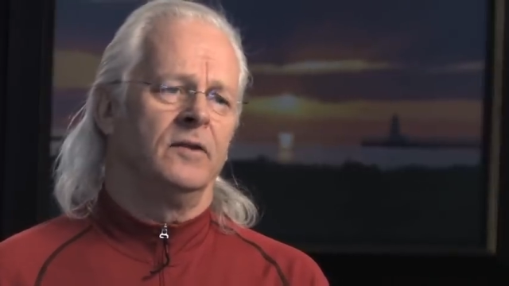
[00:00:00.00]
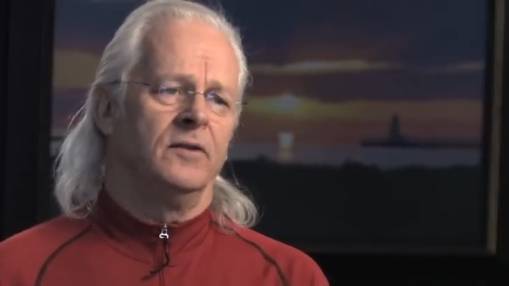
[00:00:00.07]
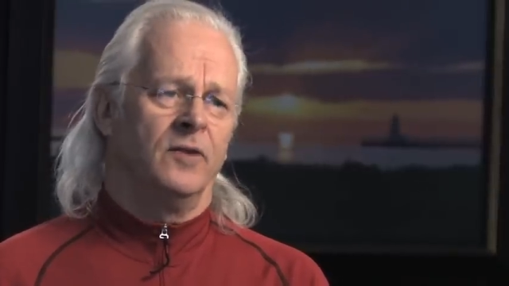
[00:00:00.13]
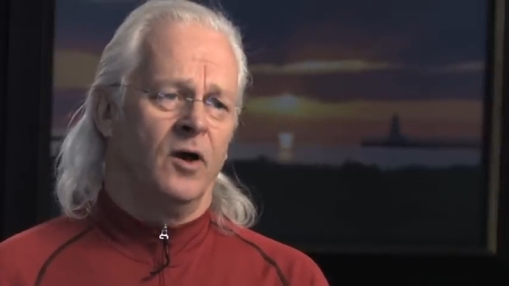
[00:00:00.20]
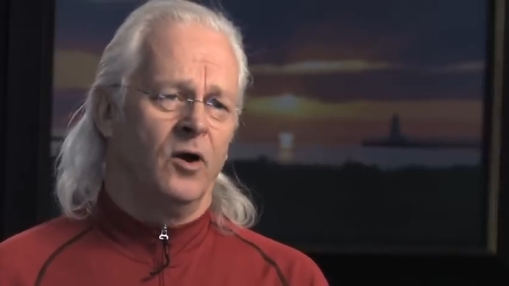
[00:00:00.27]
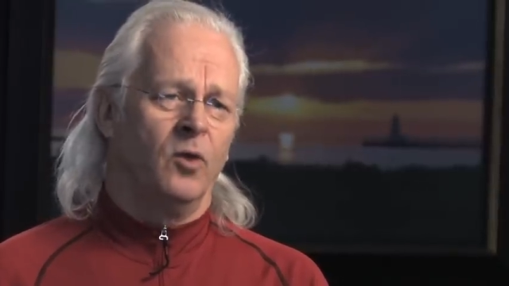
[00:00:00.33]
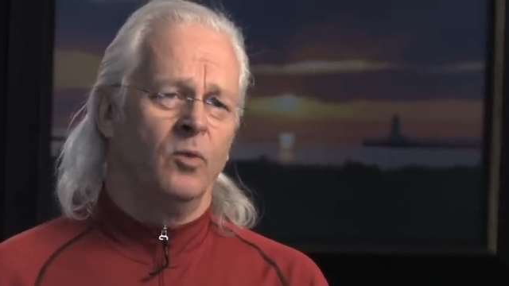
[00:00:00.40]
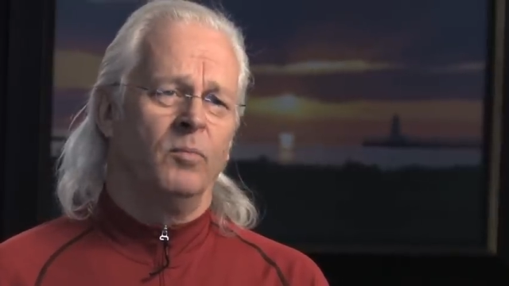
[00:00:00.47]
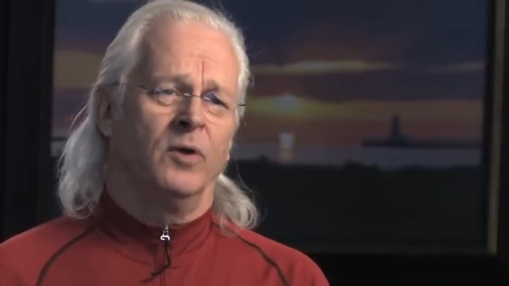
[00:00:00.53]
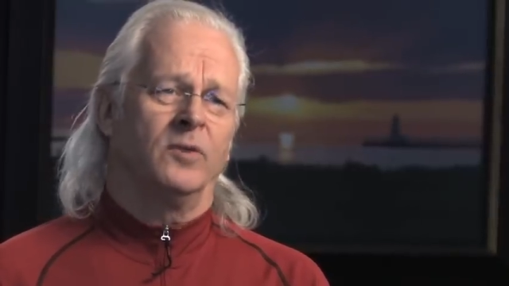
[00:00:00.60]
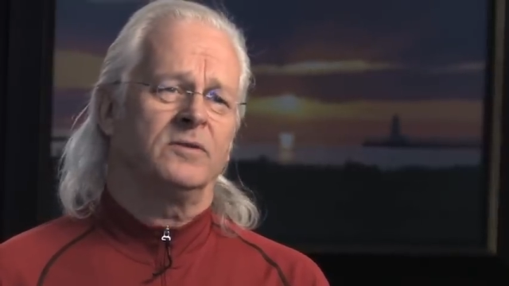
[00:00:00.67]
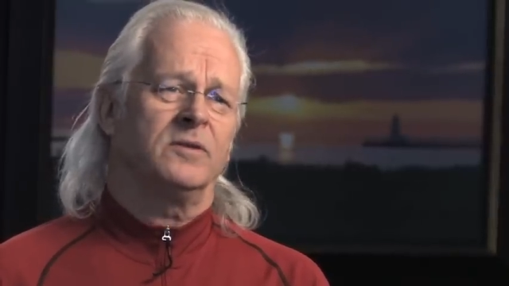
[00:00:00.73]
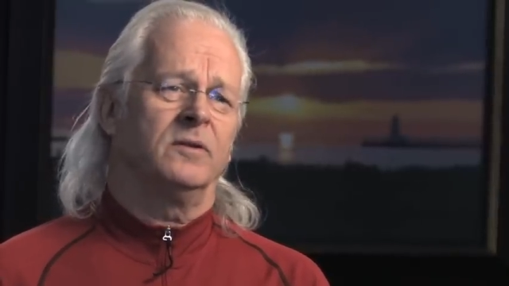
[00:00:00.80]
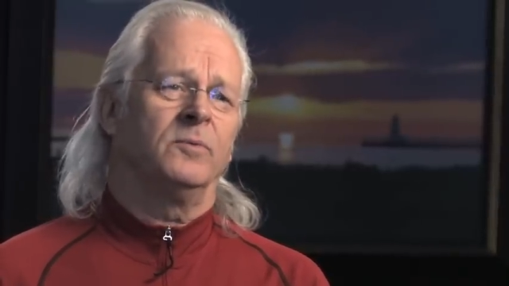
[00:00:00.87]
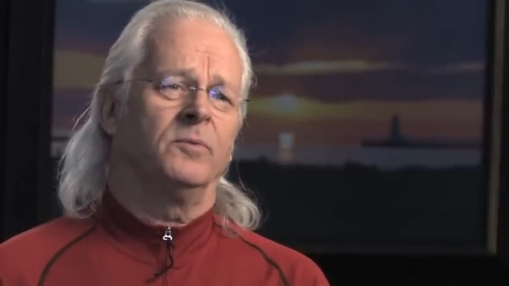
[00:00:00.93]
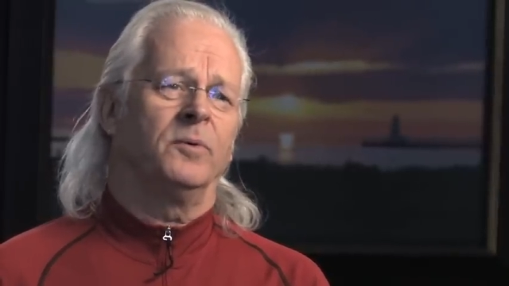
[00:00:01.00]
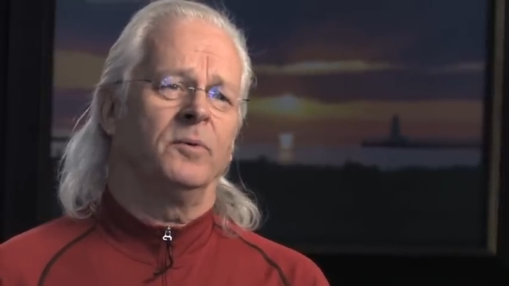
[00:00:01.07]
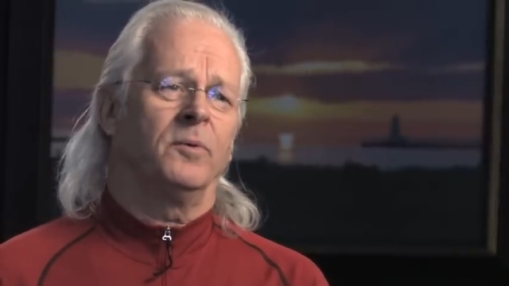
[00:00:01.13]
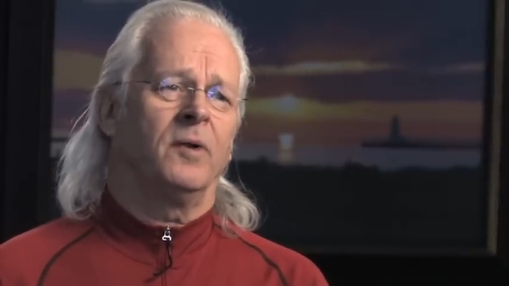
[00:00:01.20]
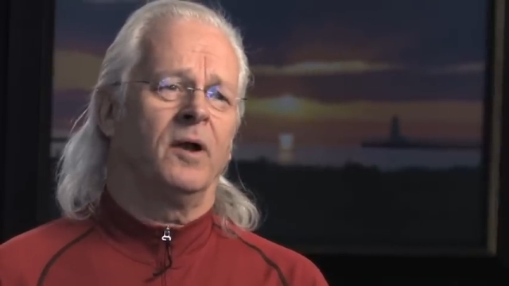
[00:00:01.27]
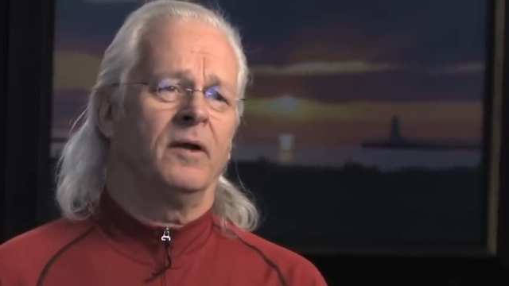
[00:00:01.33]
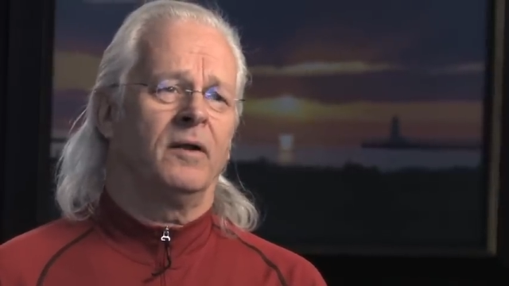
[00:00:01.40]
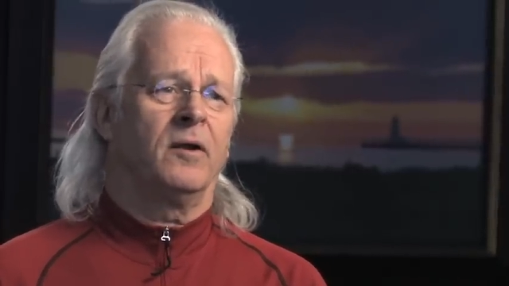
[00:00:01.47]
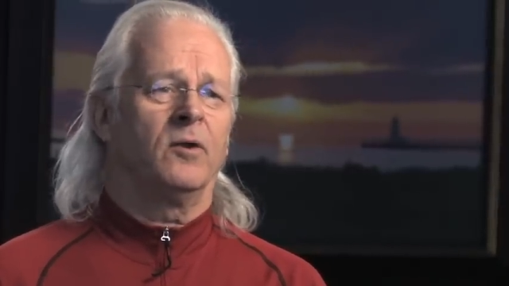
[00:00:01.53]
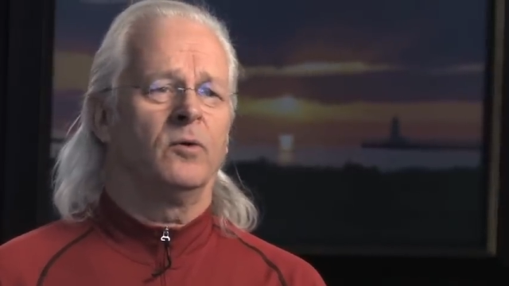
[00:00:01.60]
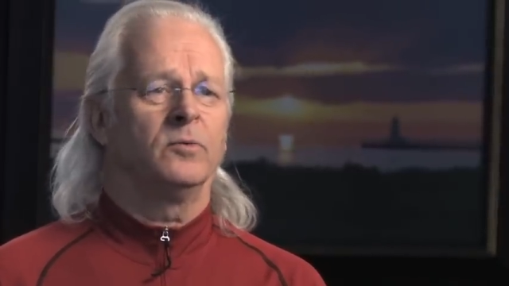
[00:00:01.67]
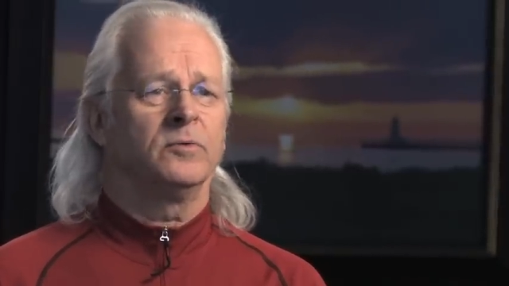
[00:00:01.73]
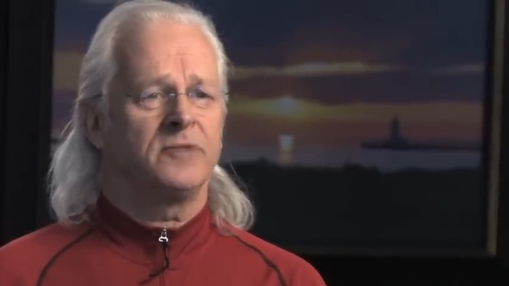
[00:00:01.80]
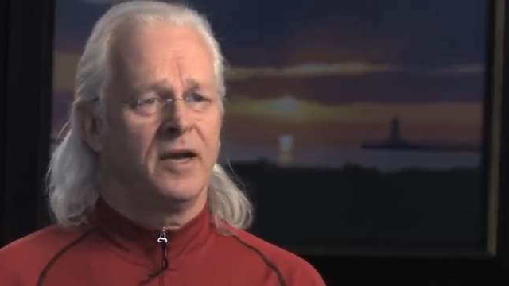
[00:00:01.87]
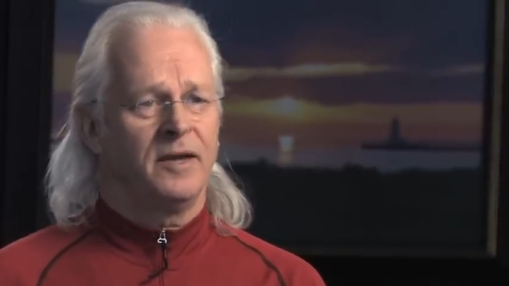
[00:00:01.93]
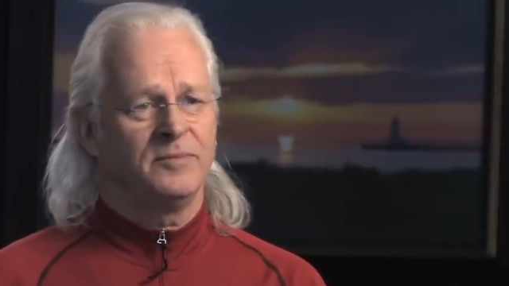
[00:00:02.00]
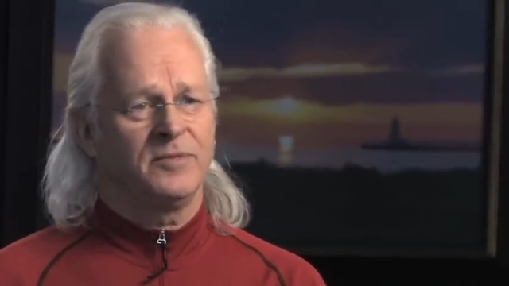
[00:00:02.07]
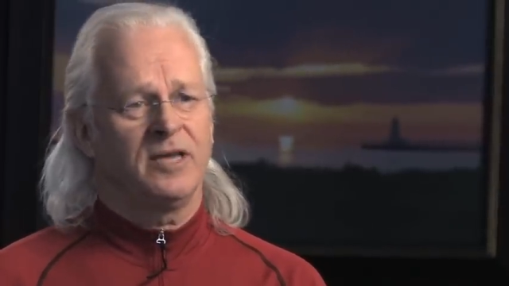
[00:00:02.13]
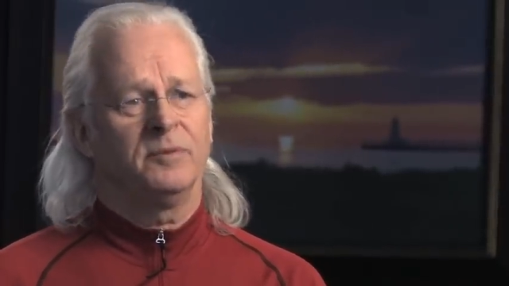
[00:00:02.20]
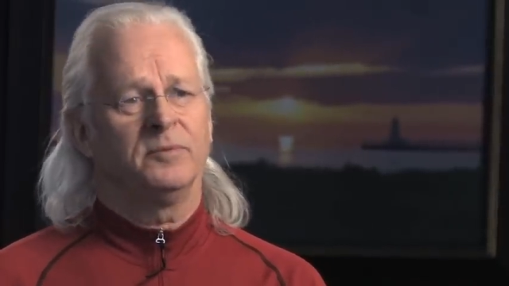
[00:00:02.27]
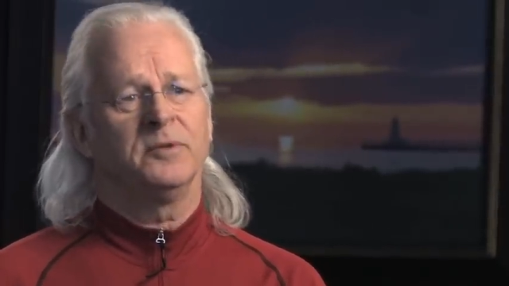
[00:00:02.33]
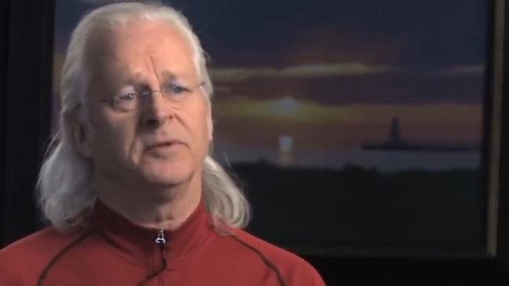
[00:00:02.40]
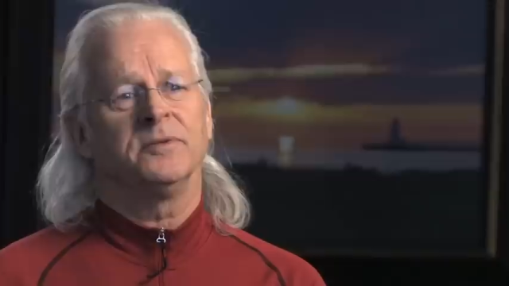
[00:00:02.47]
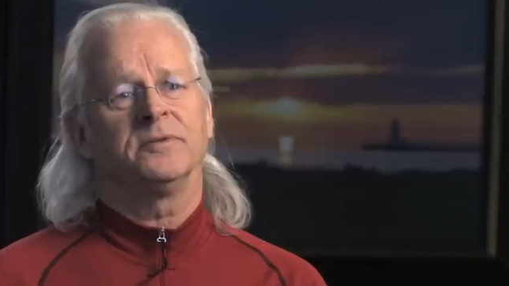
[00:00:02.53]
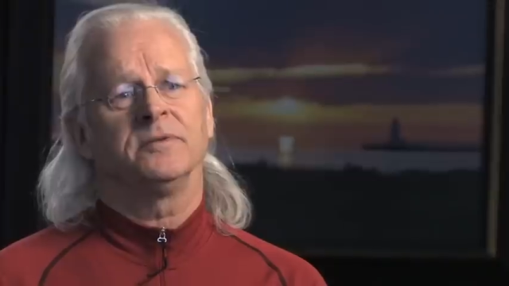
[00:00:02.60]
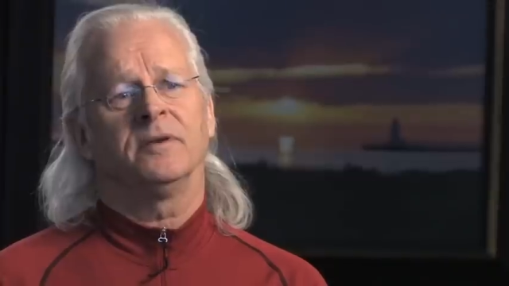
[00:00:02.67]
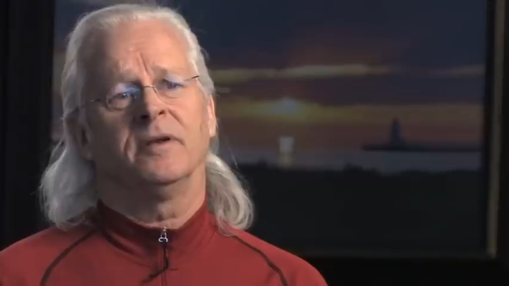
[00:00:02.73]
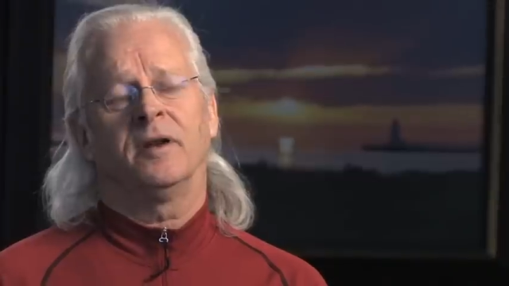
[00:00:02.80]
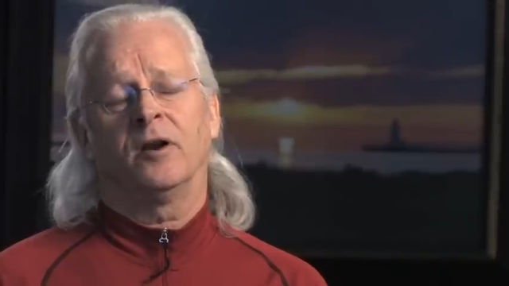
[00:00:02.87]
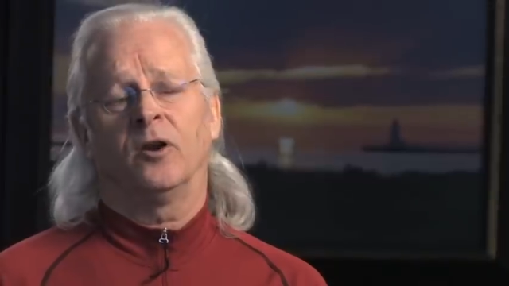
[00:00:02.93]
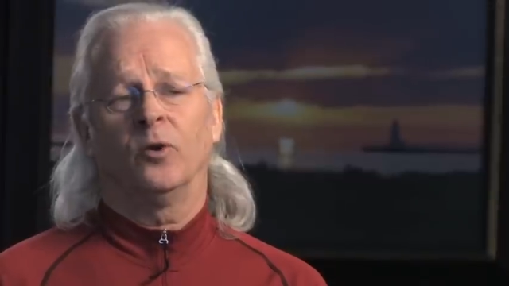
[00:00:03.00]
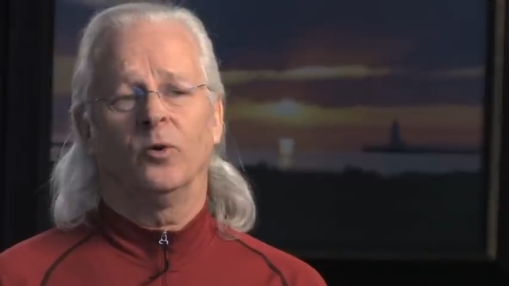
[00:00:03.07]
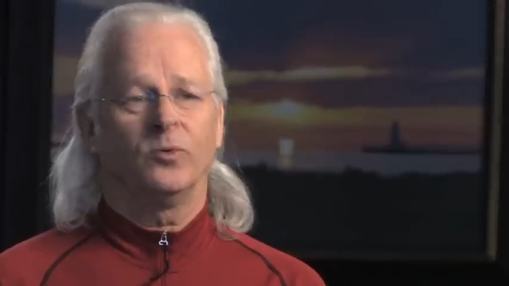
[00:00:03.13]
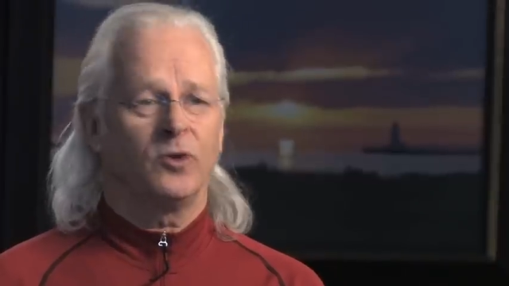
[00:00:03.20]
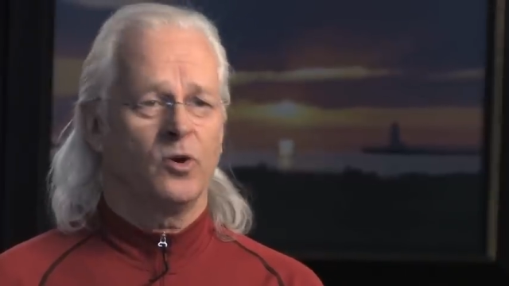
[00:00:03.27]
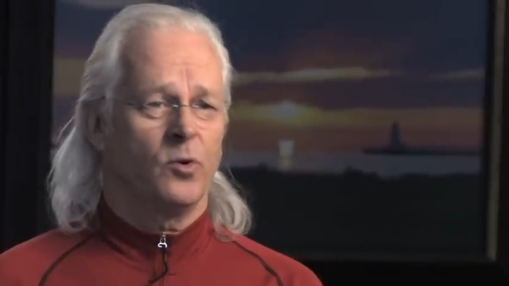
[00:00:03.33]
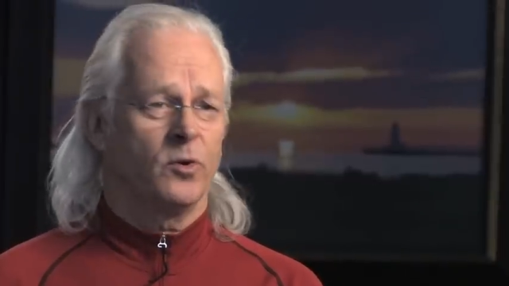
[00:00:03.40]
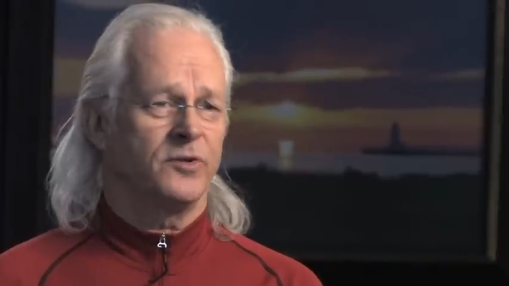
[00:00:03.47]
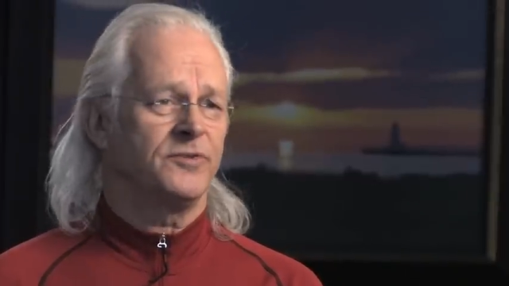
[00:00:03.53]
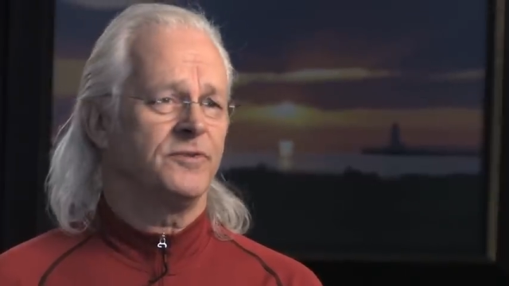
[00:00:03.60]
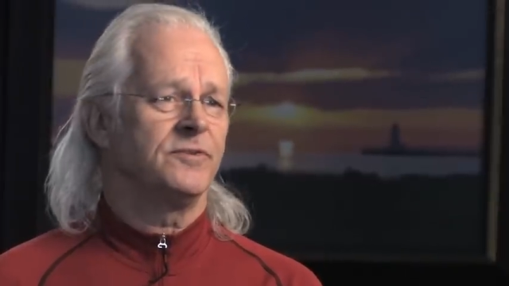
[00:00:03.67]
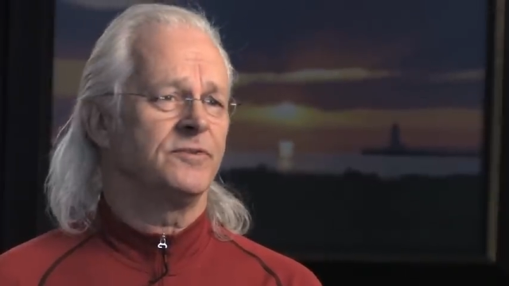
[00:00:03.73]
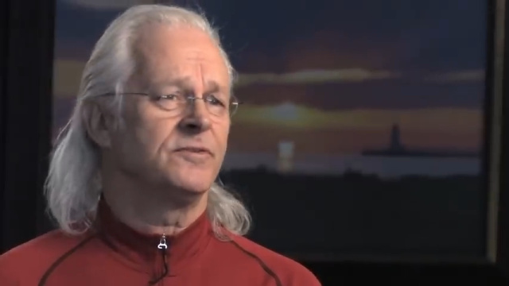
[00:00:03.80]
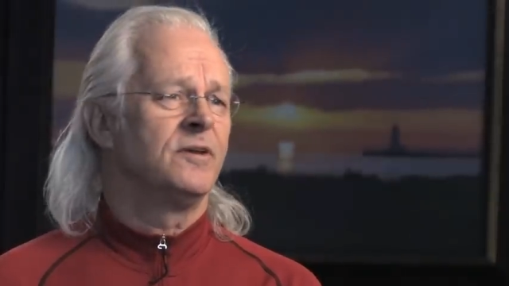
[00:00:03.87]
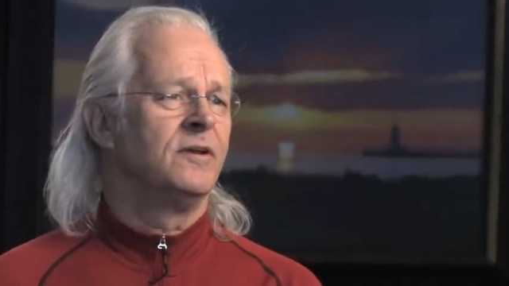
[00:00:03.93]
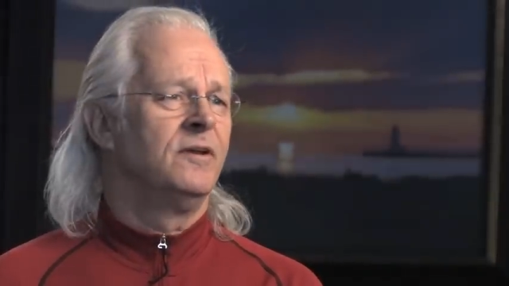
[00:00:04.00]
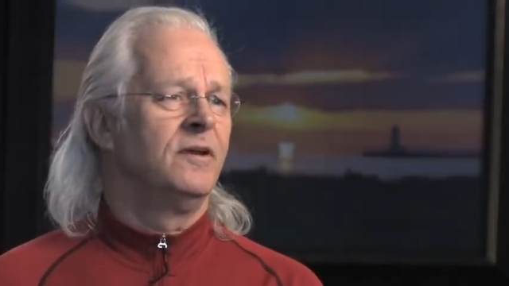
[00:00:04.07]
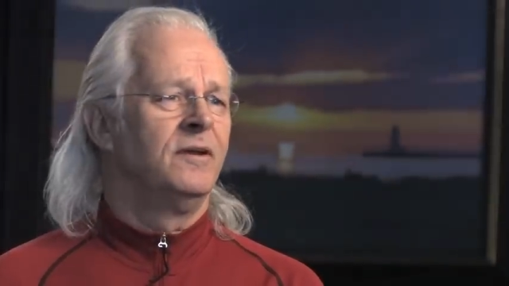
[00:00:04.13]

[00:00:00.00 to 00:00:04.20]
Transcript: No, mostly we were on our own timetables and our own courses.